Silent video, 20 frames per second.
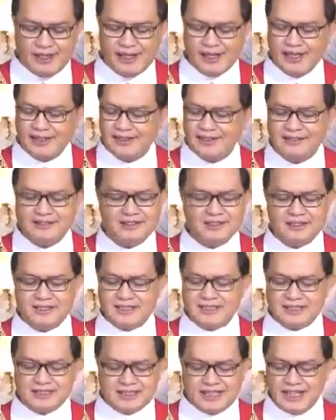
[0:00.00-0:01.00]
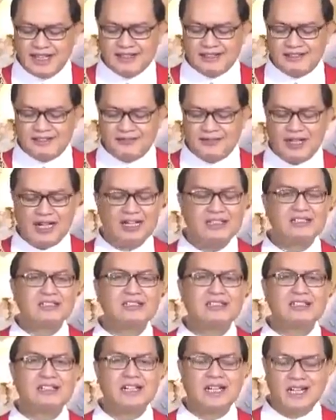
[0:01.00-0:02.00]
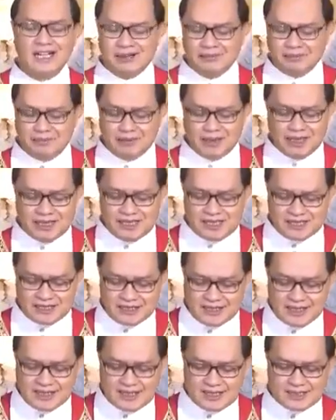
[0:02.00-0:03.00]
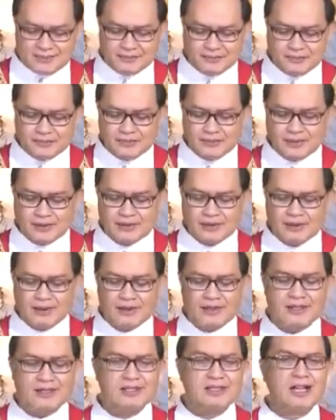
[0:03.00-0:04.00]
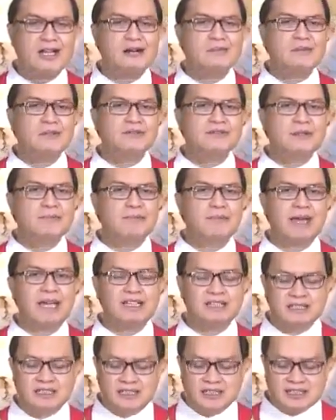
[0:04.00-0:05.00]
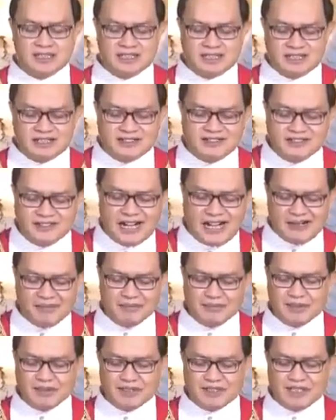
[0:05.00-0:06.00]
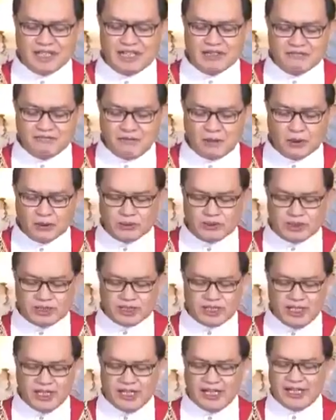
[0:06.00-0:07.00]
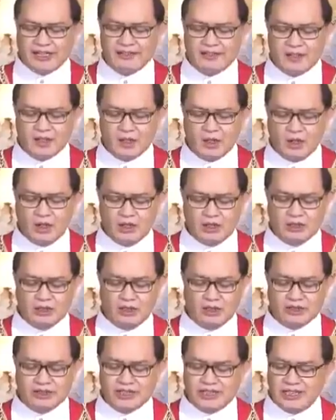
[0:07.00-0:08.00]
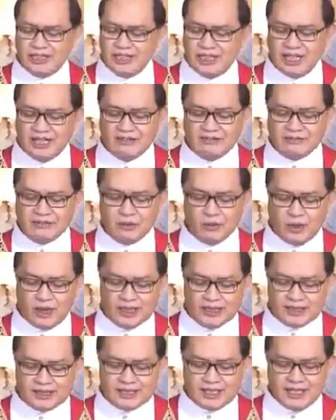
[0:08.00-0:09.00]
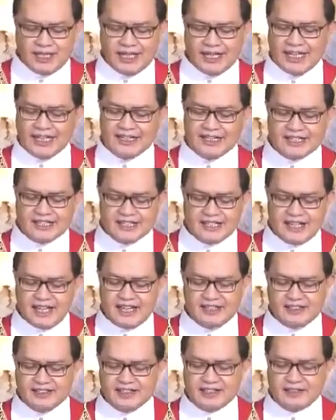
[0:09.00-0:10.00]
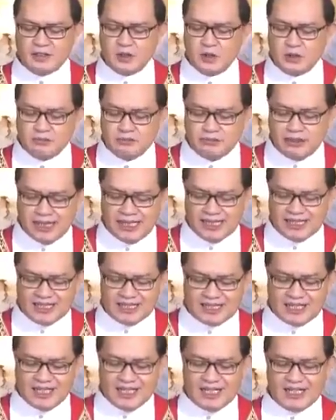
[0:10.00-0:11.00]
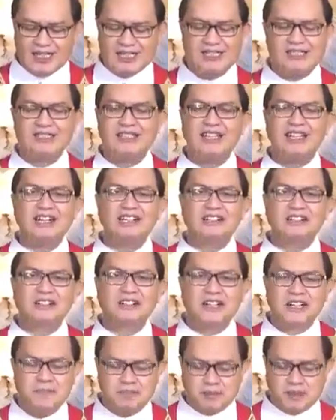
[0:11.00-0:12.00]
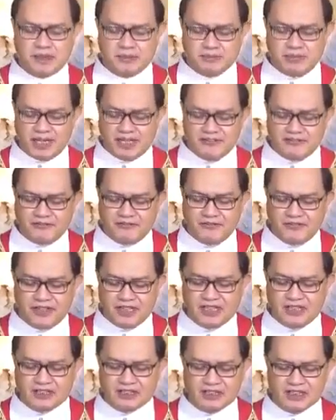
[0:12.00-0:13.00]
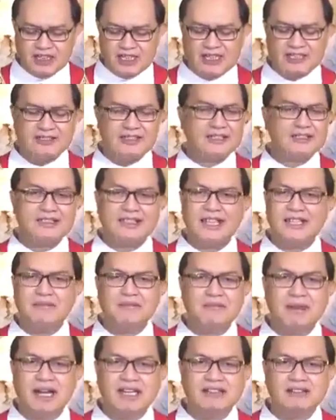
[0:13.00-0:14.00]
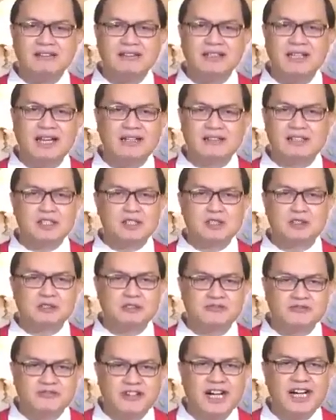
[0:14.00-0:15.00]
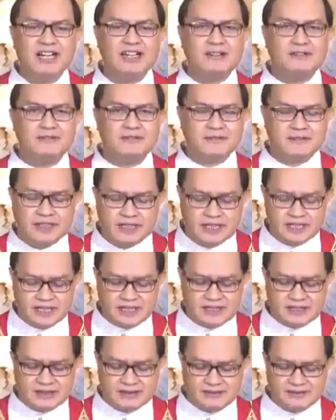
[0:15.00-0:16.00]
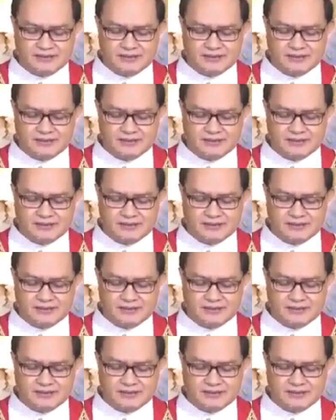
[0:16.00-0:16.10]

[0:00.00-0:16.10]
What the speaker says: And in their state of utter helplessness, some of the patients grab their cell phones and call on their loved ones and say their goodbyes as they are gripped by fear that they might not survive this.